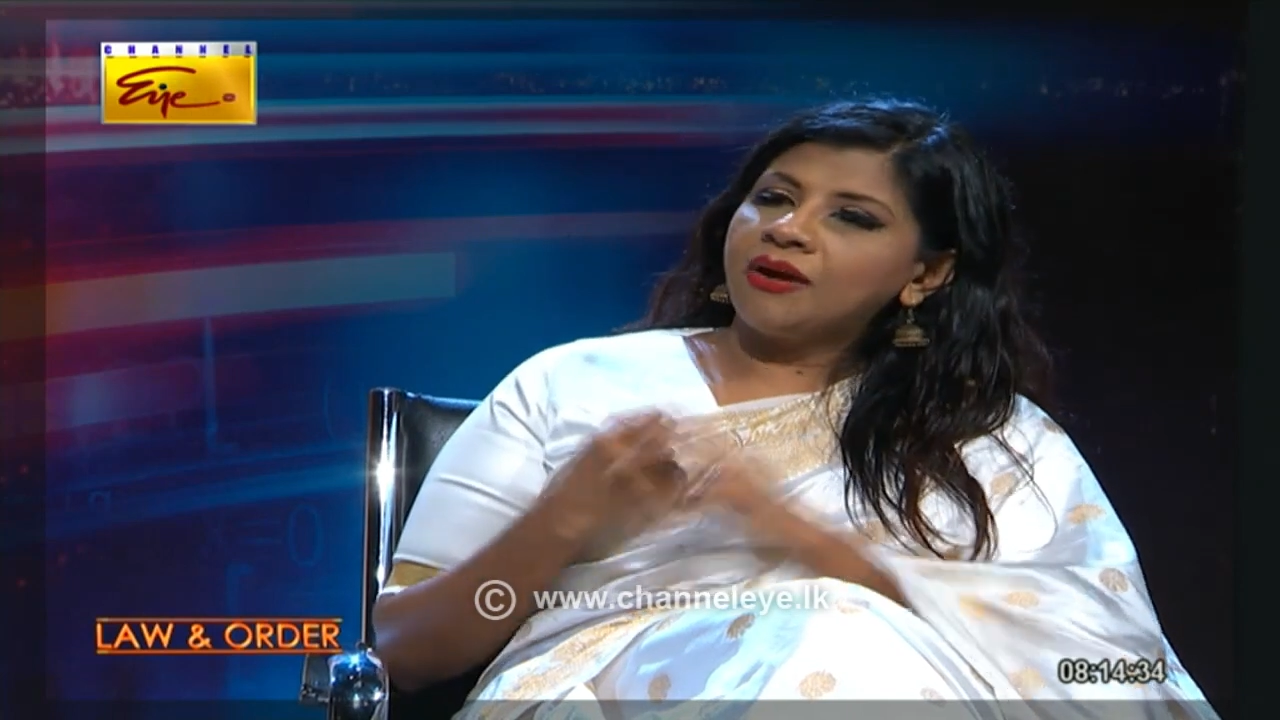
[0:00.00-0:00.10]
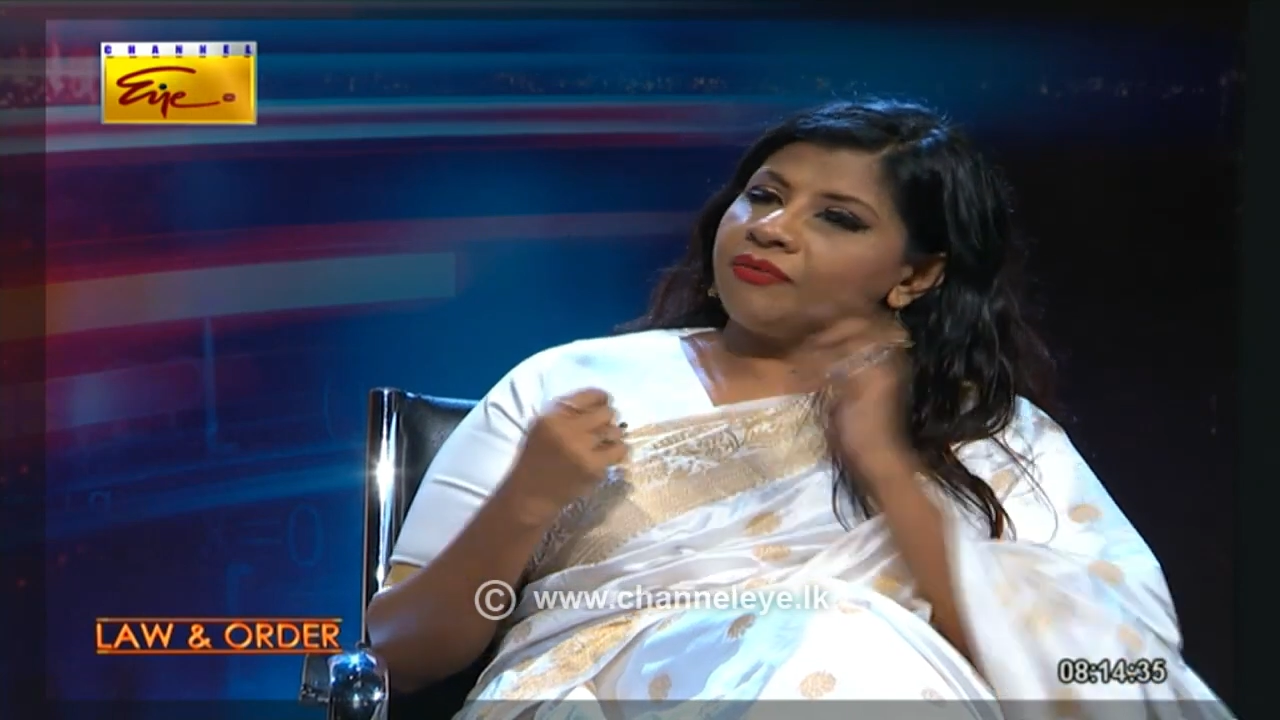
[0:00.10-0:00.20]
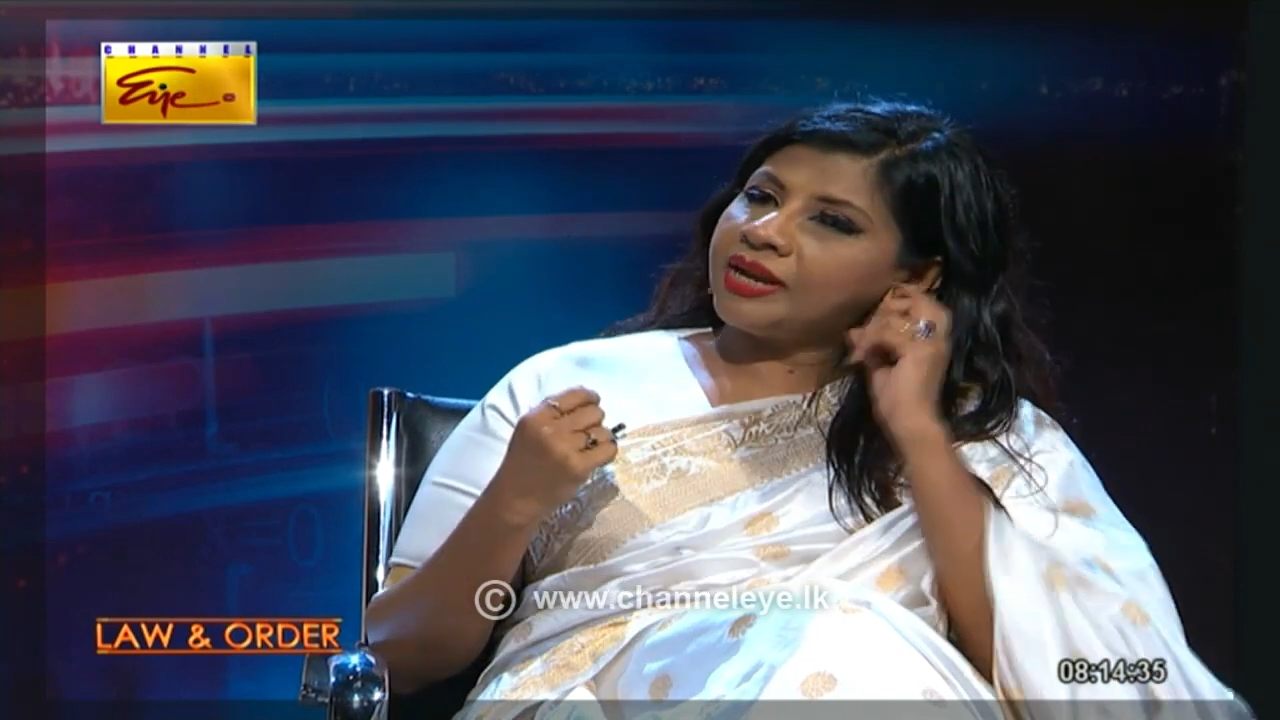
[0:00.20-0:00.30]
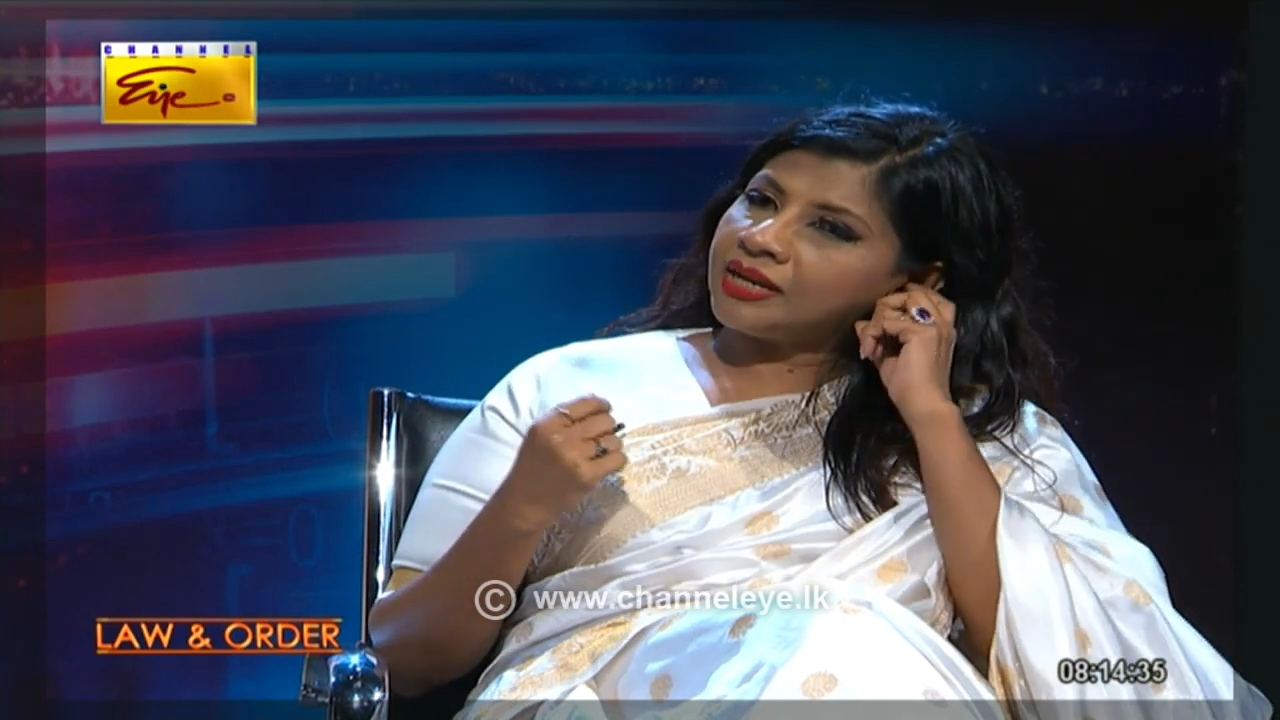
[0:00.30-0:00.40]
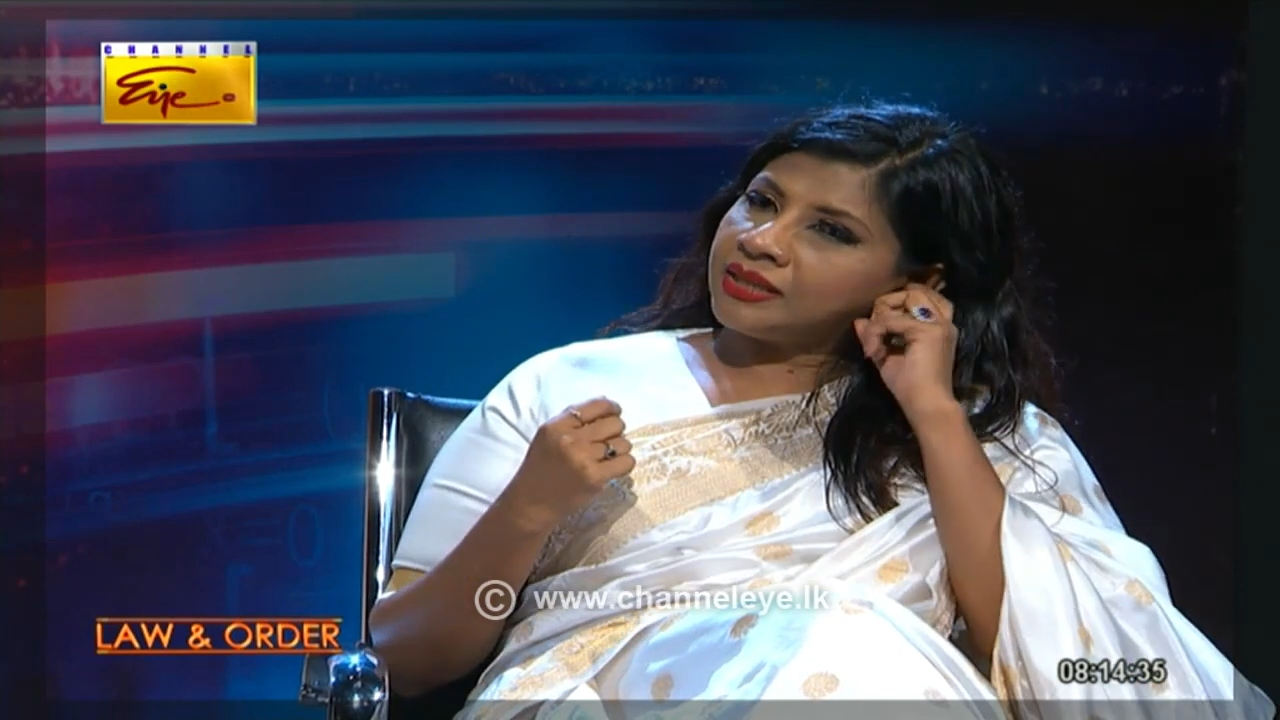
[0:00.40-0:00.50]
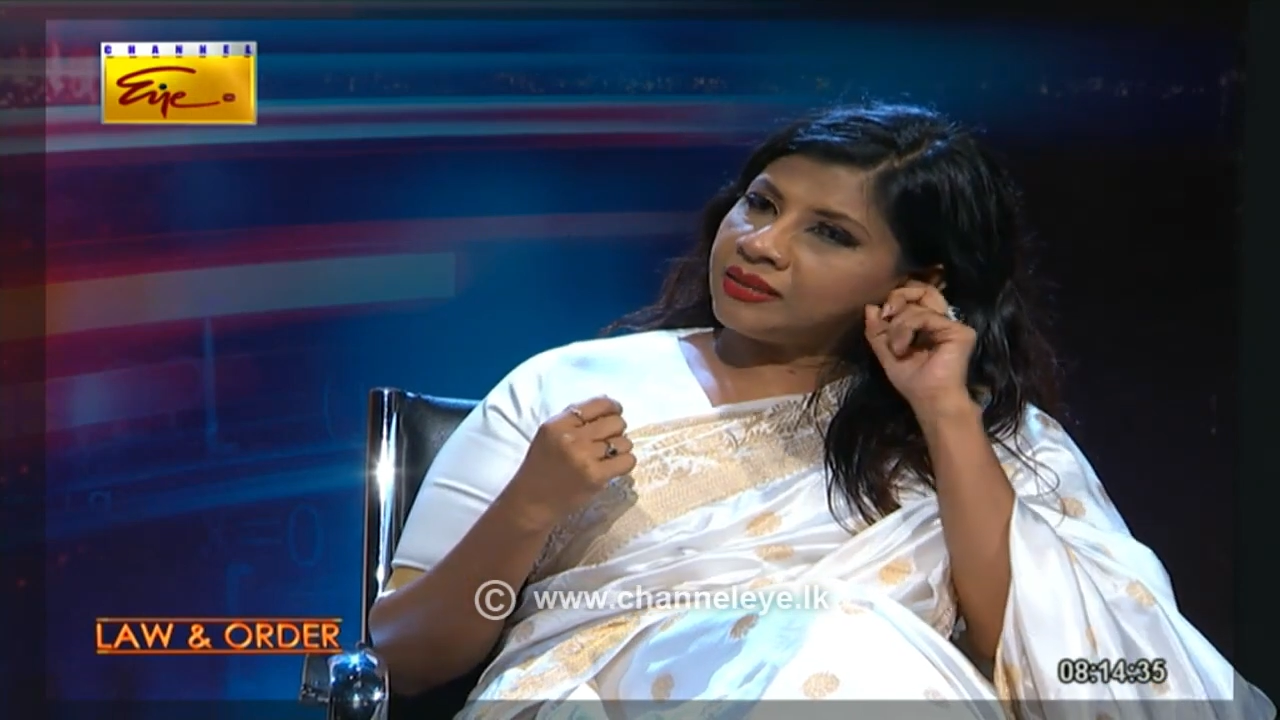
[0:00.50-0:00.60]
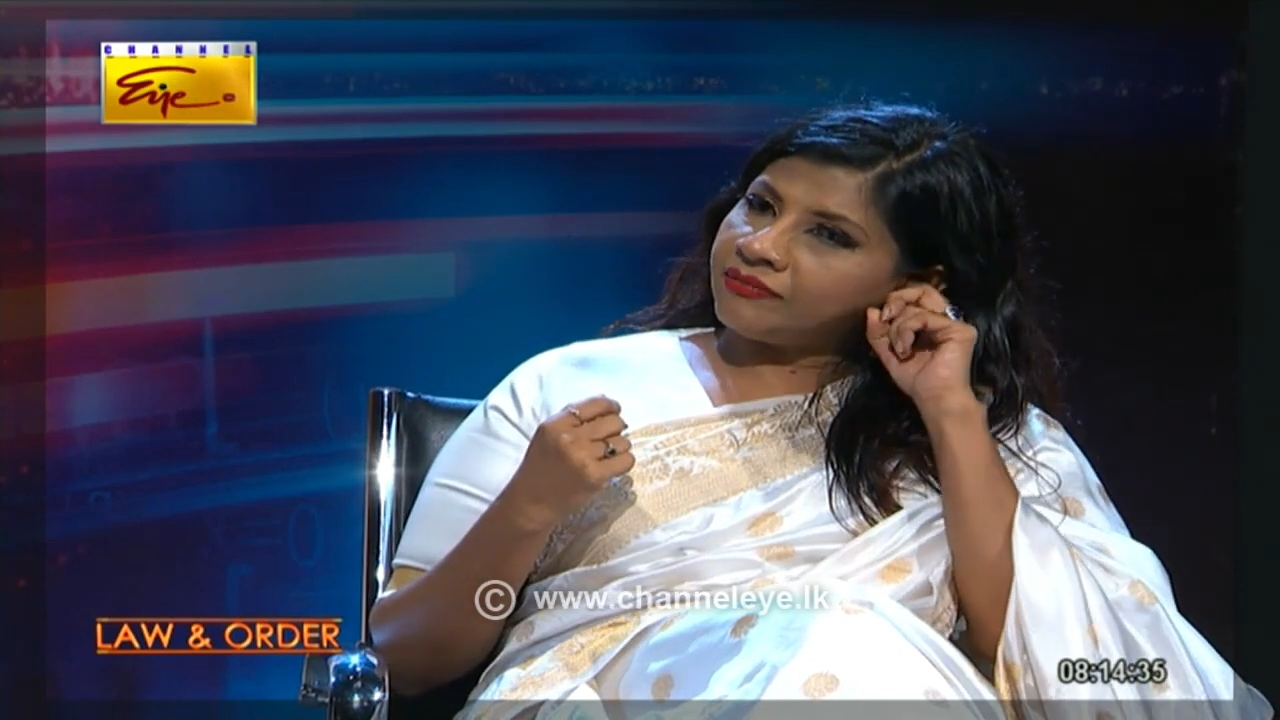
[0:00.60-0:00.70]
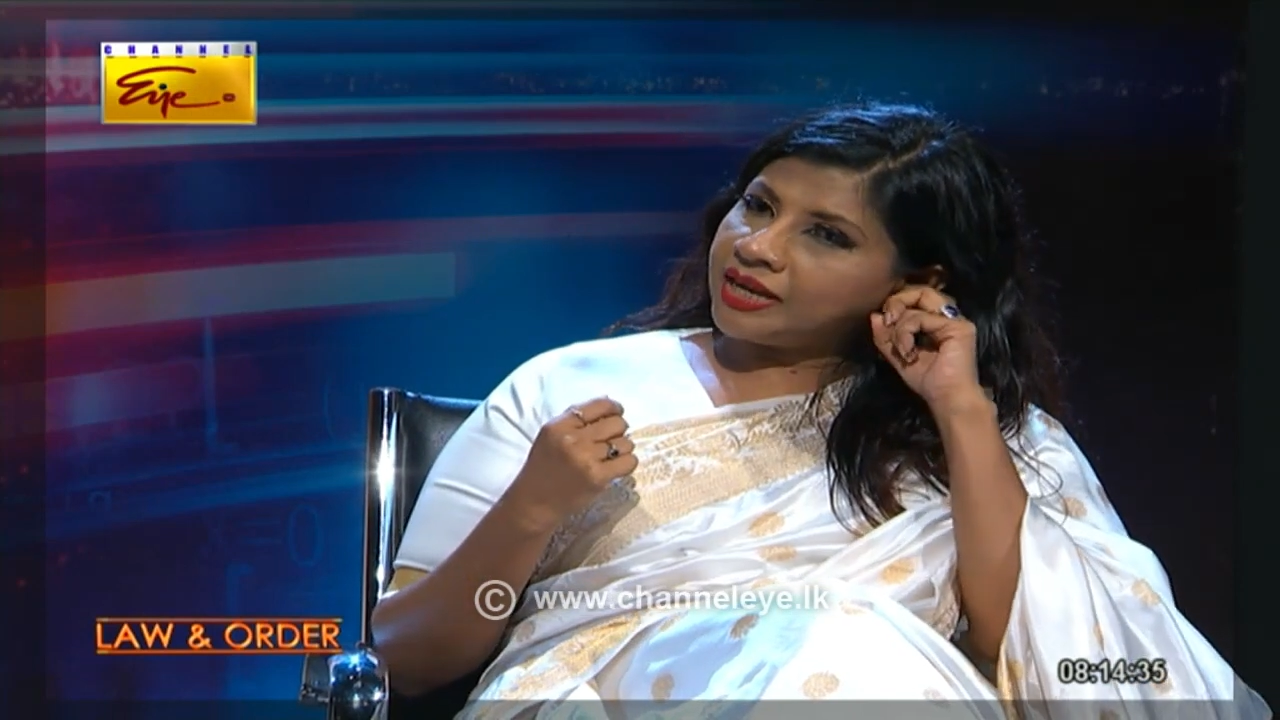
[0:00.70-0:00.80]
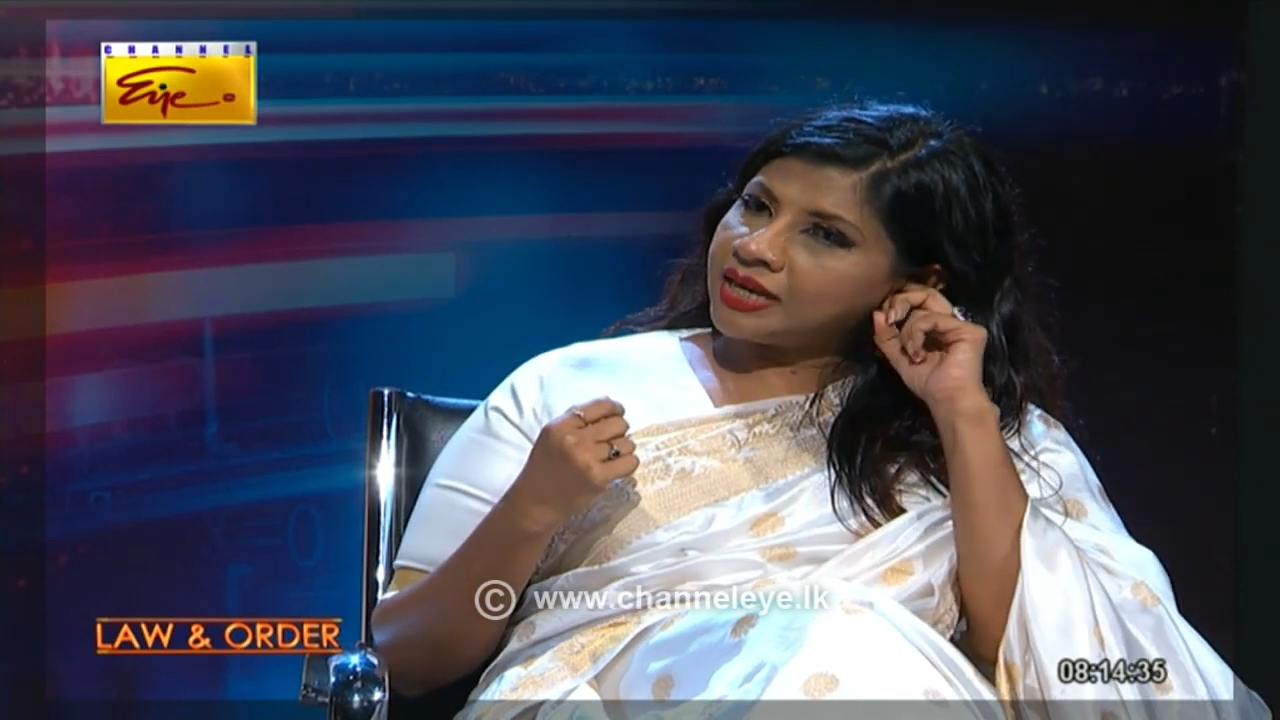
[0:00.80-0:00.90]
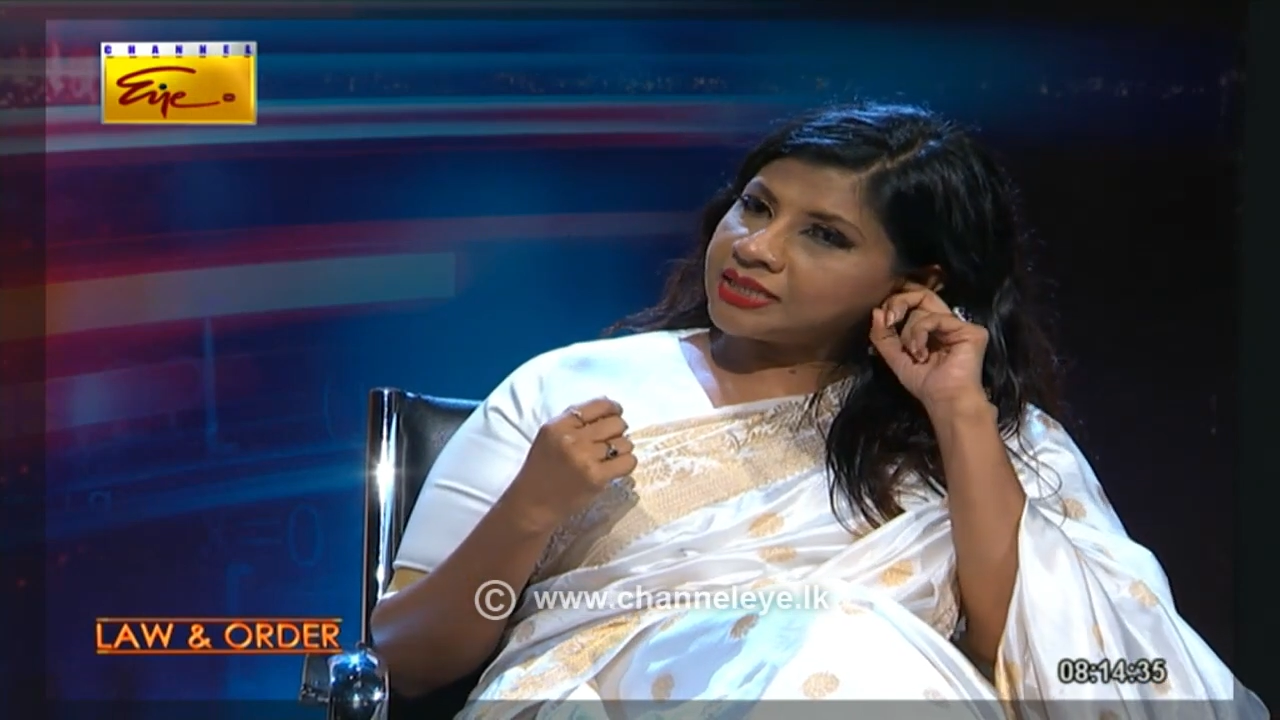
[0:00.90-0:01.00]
when a